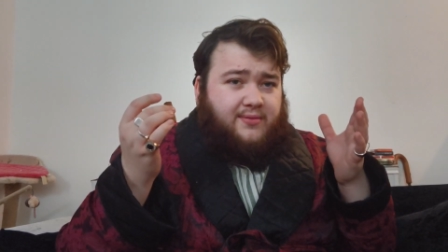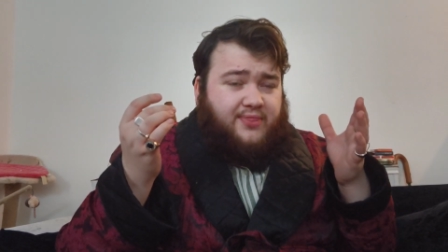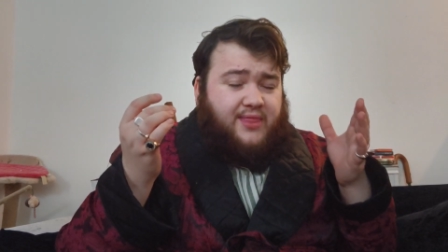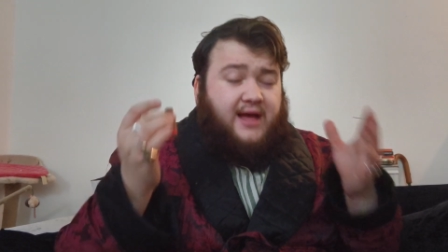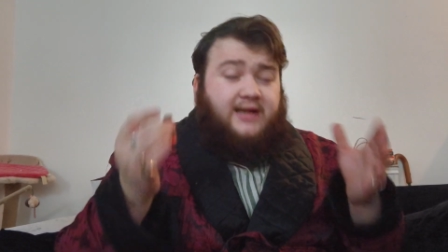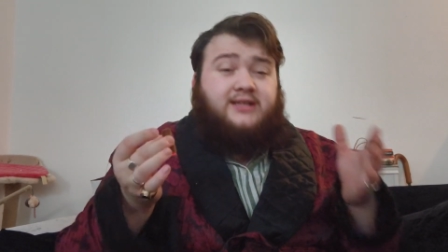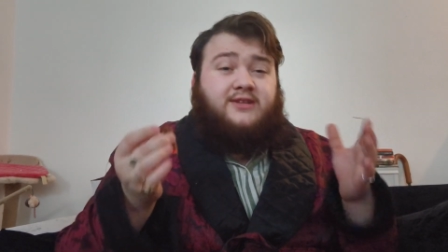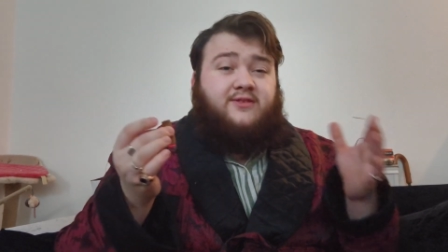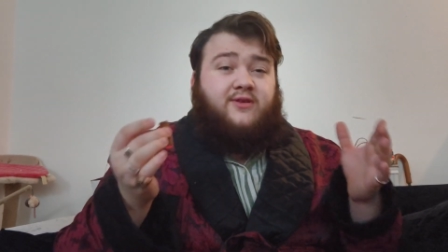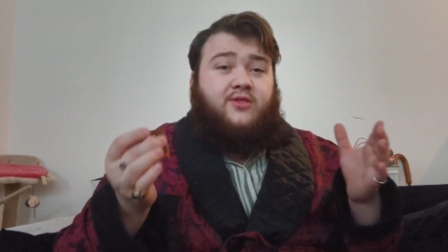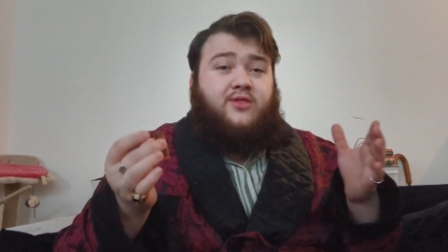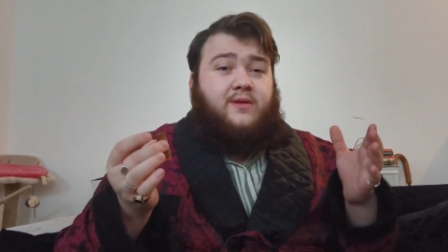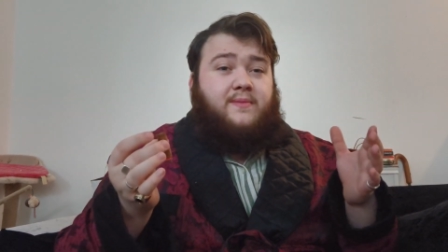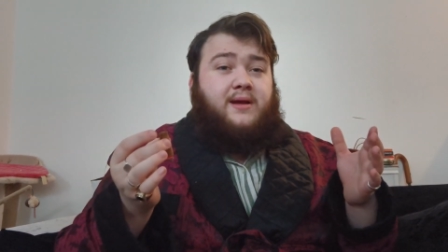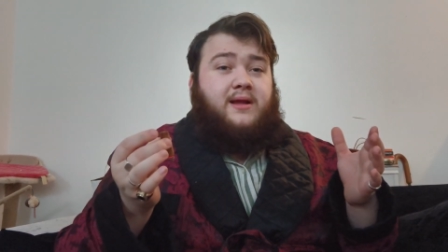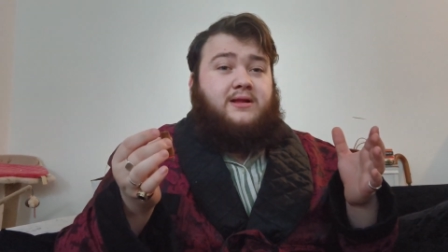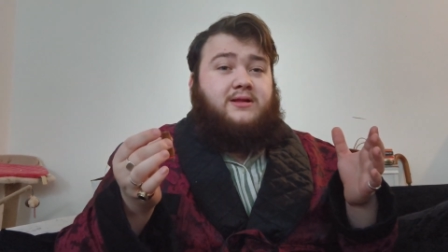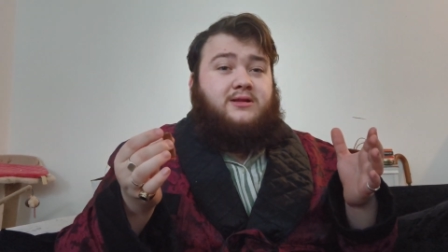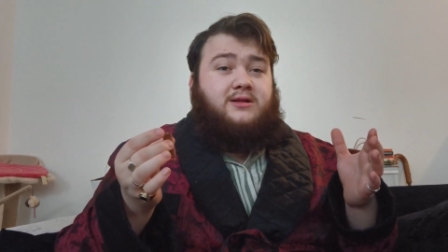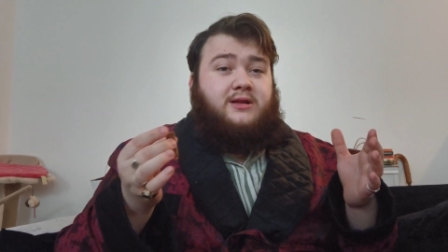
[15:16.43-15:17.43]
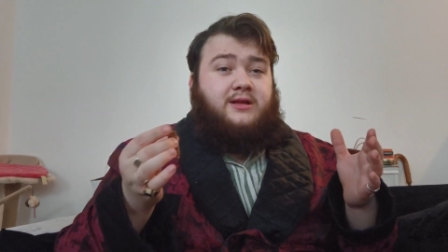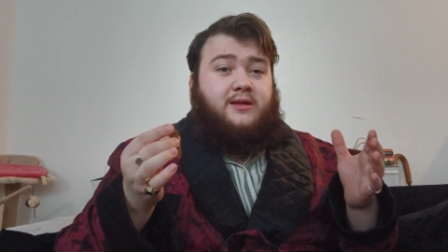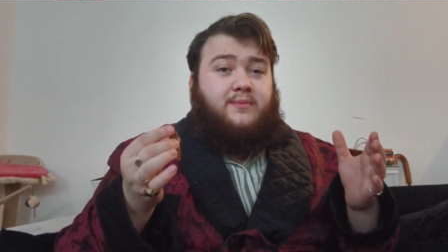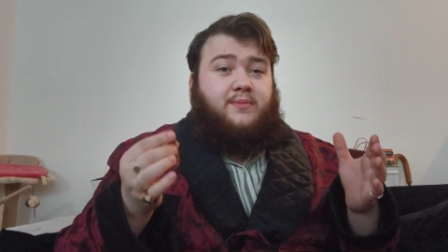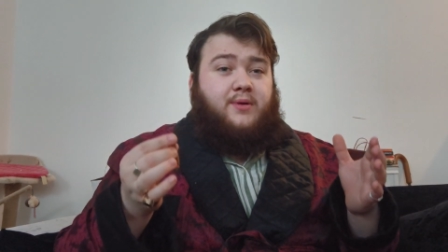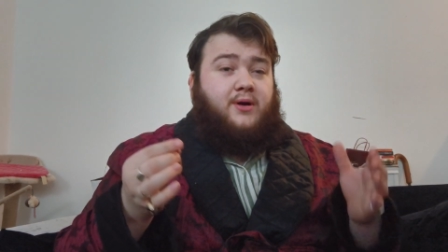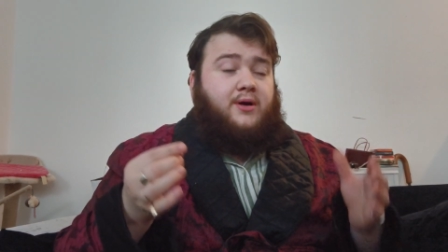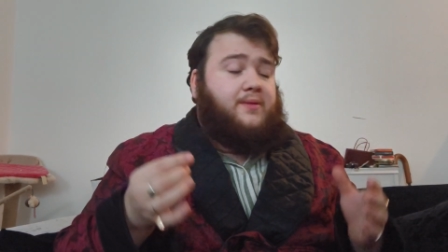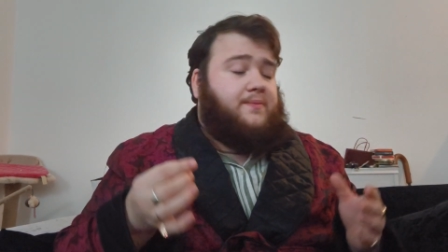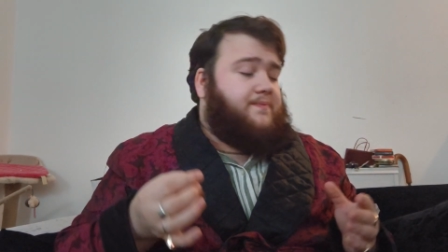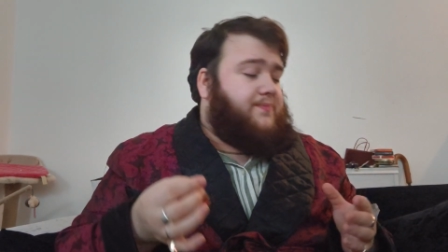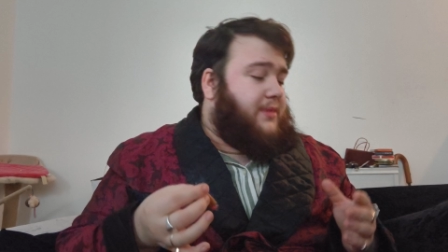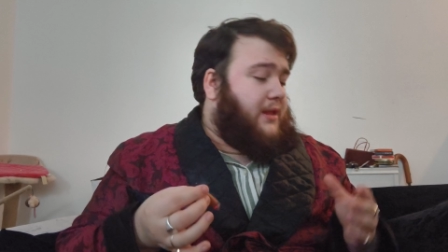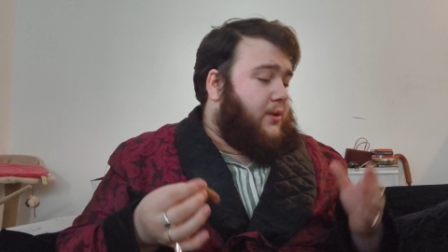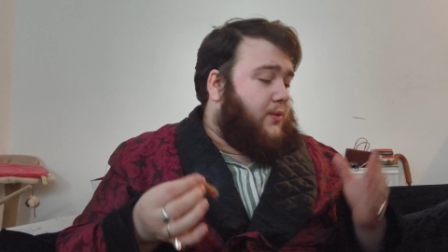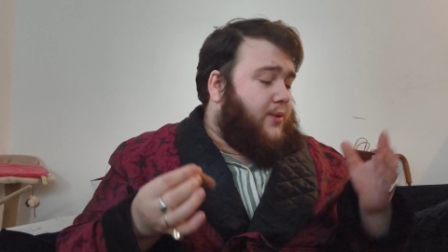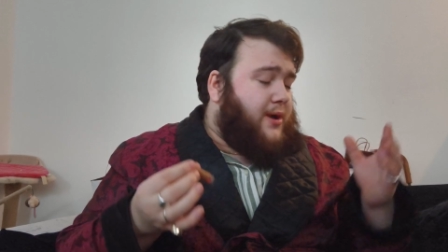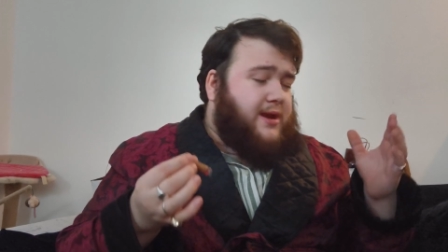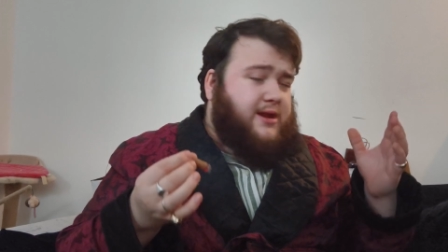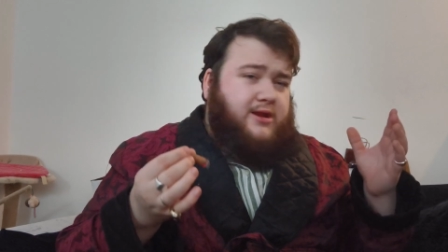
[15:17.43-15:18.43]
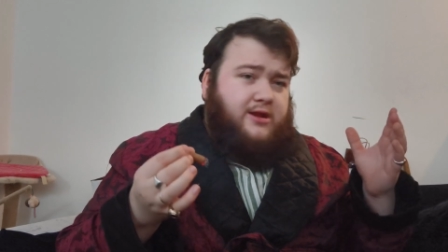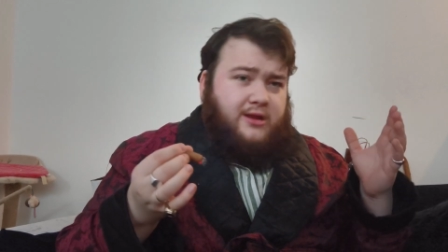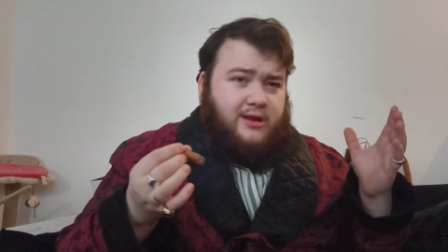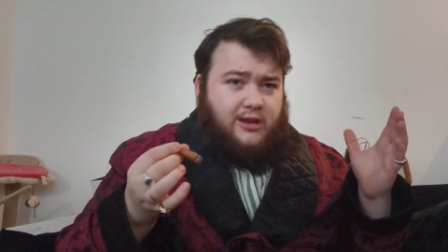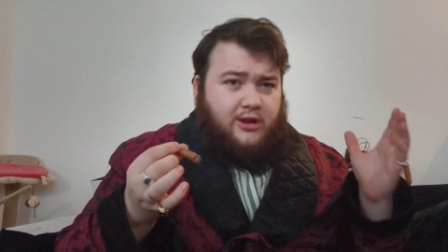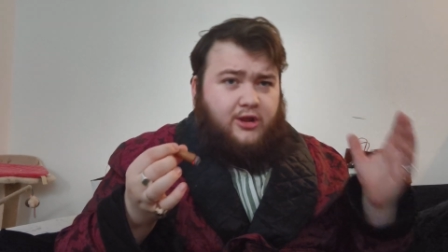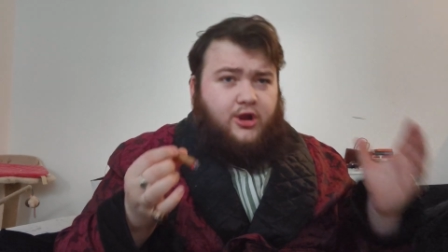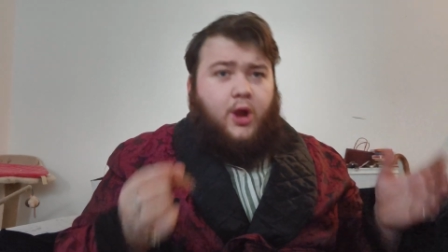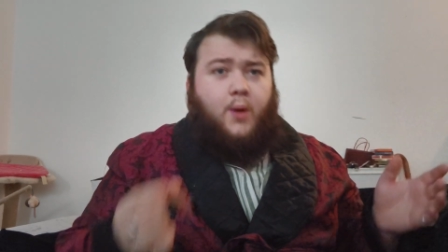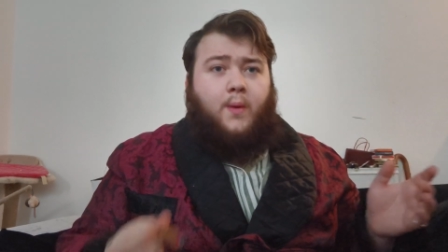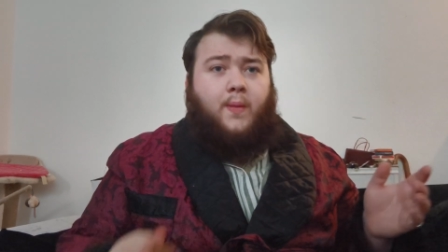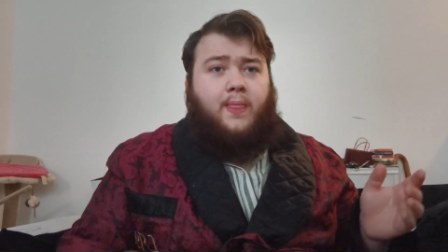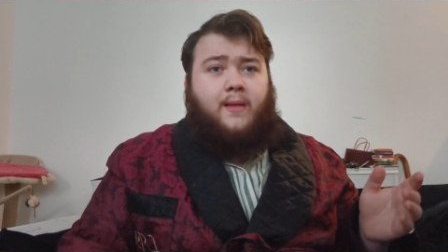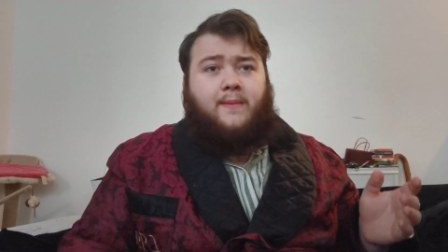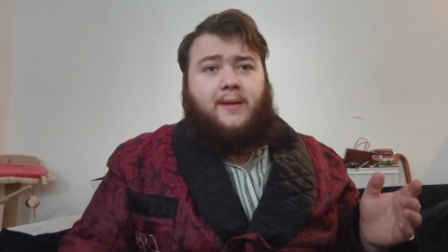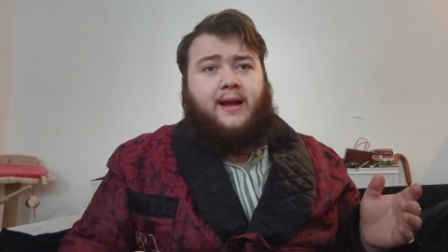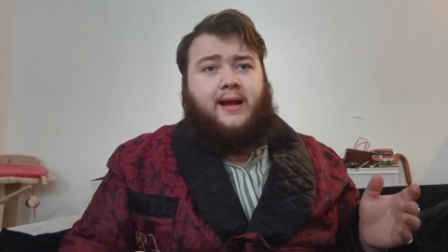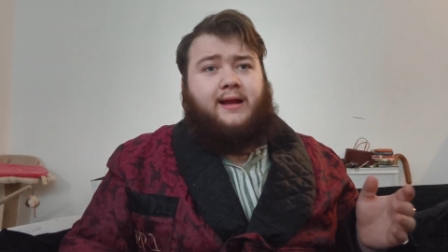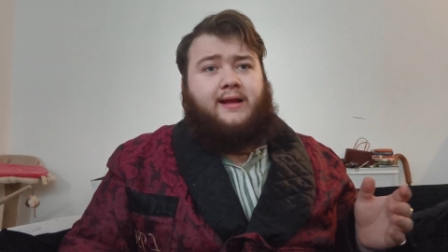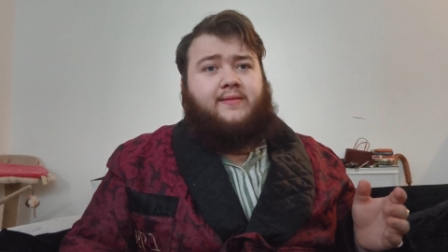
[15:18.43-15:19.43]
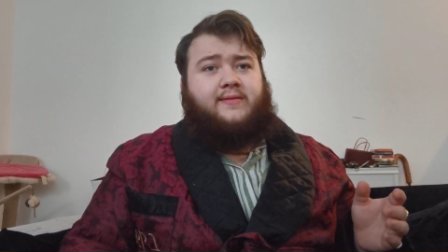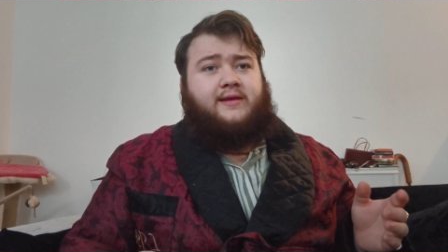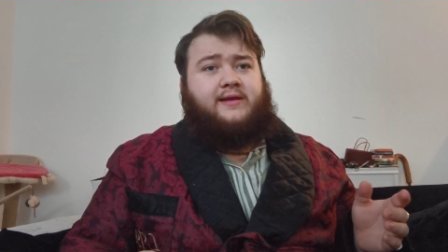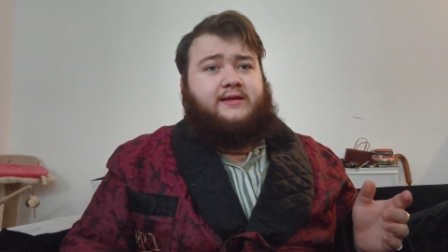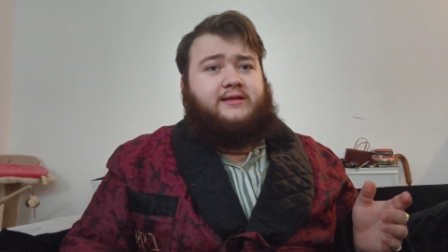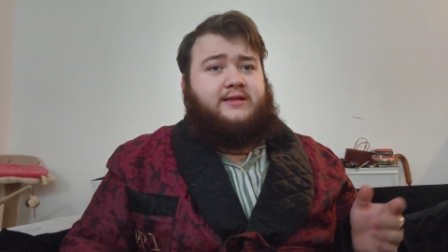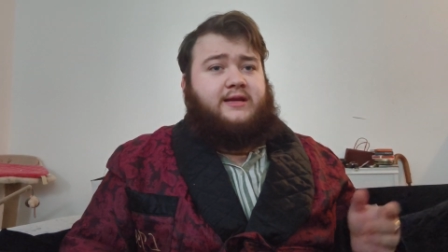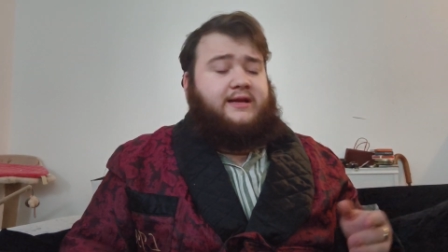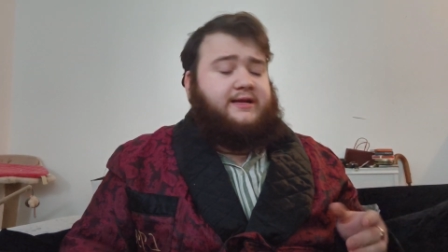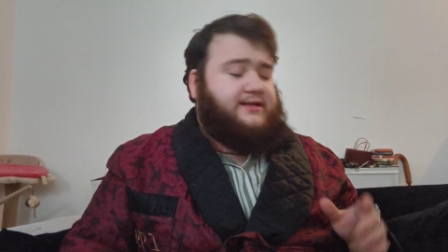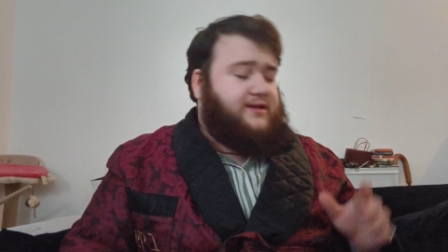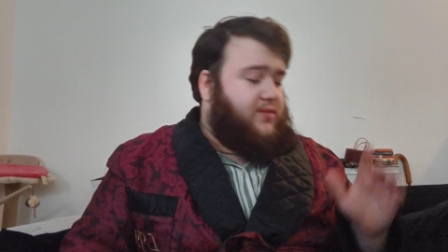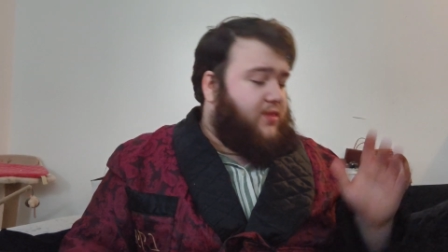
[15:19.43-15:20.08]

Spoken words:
That's fundamentally the point. And when you can go on the market these days,